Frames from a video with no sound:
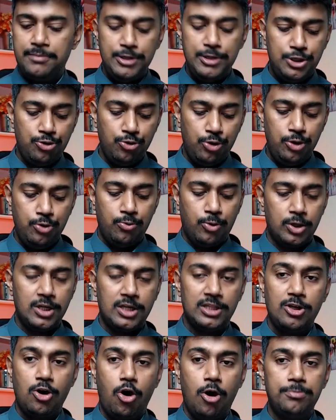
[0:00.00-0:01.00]
show you what are the
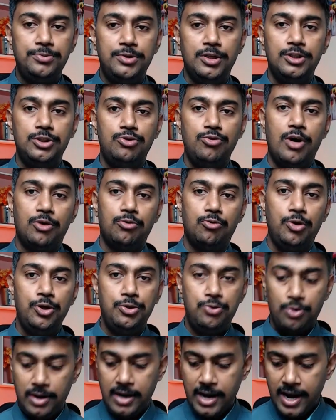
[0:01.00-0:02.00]
options you are going to
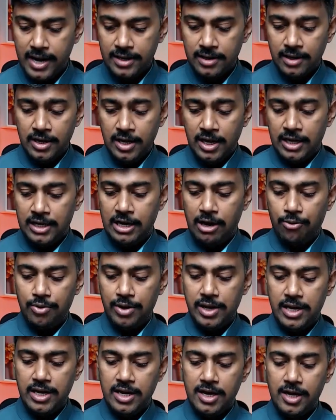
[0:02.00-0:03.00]
get. Now
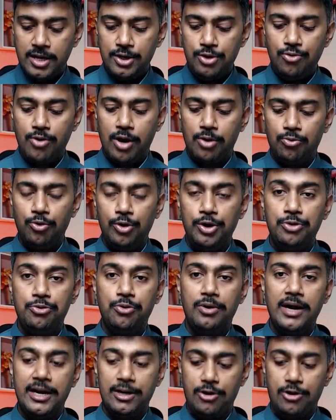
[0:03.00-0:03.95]
here you are going to get